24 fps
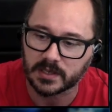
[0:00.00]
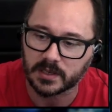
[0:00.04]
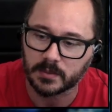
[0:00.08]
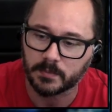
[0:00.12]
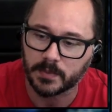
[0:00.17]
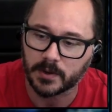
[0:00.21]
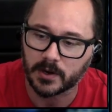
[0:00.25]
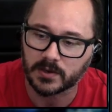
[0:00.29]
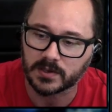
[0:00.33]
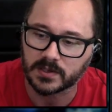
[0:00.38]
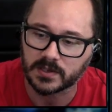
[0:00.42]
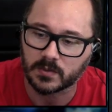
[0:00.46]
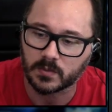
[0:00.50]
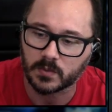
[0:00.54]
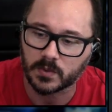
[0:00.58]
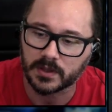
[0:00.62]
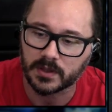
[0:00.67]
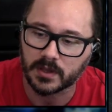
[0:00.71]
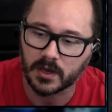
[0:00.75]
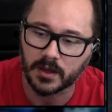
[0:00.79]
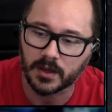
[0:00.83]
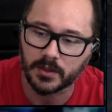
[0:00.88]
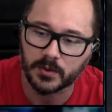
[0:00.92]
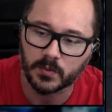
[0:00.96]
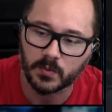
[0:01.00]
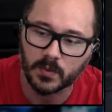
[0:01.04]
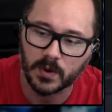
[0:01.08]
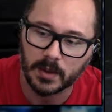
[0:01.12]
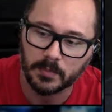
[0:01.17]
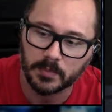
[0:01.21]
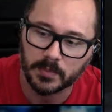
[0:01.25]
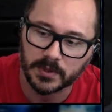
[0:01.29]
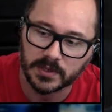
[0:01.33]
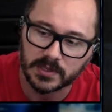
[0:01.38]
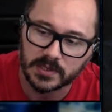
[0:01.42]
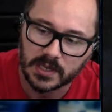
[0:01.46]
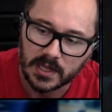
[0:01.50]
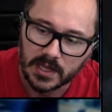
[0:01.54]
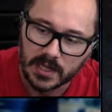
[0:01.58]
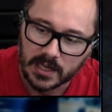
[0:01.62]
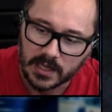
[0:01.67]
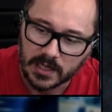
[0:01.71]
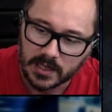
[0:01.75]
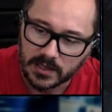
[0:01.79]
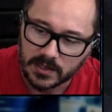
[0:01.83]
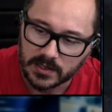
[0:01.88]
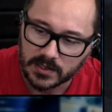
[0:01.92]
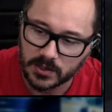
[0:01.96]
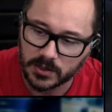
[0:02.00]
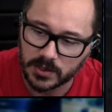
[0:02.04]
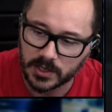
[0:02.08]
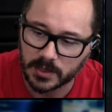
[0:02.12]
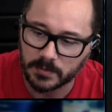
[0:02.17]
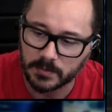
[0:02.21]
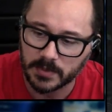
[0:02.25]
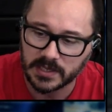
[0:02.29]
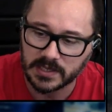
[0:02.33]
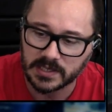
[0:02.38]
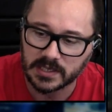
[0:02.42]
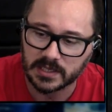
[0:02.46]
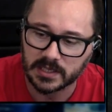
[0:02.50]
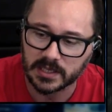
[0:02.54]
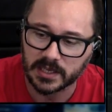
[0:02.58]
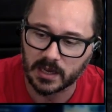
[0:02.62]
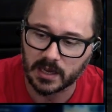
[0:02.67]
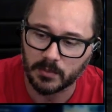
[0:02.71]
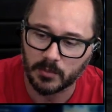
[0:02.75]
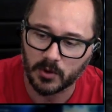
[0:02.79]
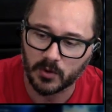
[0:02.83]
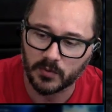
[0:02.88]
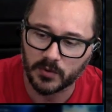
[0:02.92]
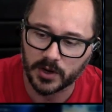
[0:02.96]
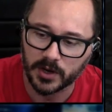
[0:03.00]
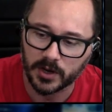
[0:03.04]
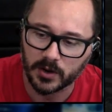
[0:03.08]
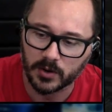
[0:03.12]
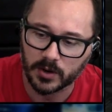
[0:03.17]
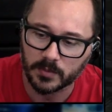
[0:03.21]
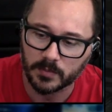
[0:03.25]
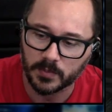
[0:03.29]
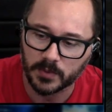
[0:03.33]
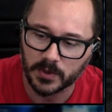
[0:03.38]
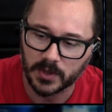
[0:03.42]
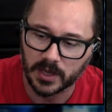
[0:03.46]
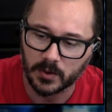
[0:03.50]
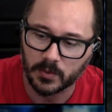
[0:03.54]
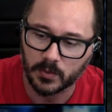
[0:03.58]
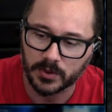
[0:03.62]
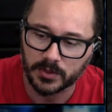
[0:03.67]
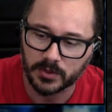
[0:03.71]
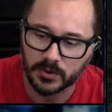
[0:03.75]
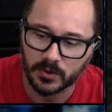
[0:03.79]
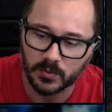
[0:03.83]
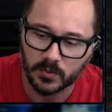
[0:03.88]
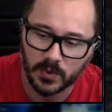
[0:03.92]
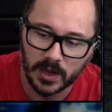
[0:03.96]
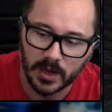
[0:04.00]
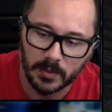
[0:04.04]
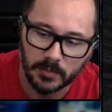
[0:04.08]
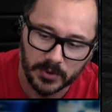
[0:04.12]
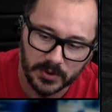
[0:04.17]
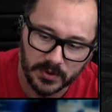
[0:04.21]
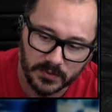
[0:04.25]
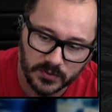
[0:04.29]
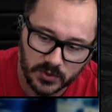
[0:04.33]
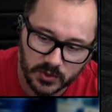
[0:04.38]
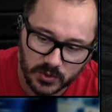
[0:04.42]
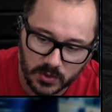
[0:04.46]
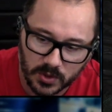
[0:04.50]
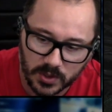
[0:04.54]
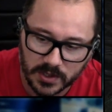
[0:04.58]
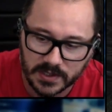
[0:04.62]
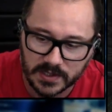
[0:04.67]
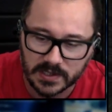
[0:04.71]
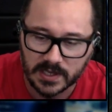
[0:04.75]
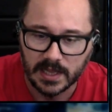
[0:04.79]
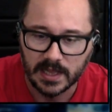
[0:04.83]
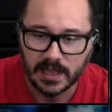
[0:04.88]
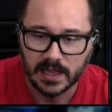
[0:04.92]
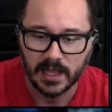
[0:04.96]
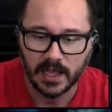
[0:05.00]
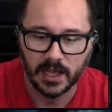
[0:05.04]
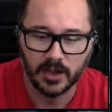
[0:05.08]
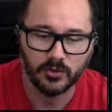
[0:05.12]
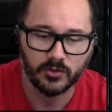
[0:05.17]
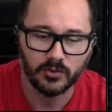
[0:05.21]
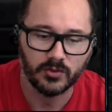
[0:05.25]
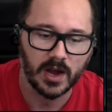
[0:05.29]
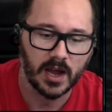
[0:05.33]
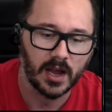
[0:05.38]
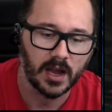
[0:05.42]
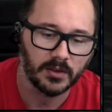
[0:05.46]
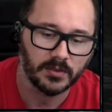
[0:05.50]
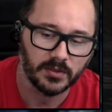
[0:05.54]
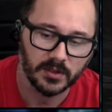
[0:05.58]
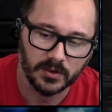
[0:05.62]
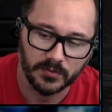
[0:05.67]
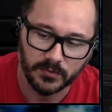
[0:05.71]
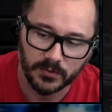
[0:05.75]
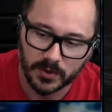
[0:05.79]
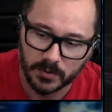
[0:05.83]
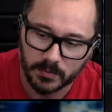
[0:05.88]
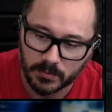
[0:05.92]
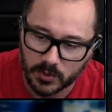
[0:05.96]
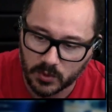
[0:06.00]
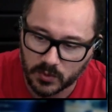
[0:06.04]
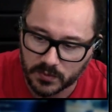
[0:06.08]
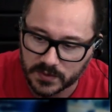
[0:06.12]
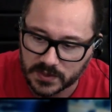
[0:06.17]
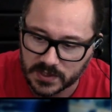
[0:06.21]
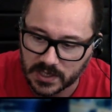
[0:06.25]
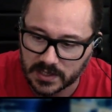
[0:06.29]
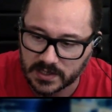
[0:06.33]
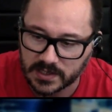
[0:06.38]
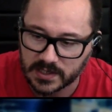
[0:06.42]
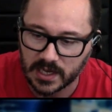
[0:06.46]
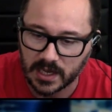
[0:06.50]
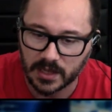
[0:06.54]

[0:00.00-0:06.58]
in comparison with other weapons. So you can basically come over here and play with your weapon of choice and try out different movesets.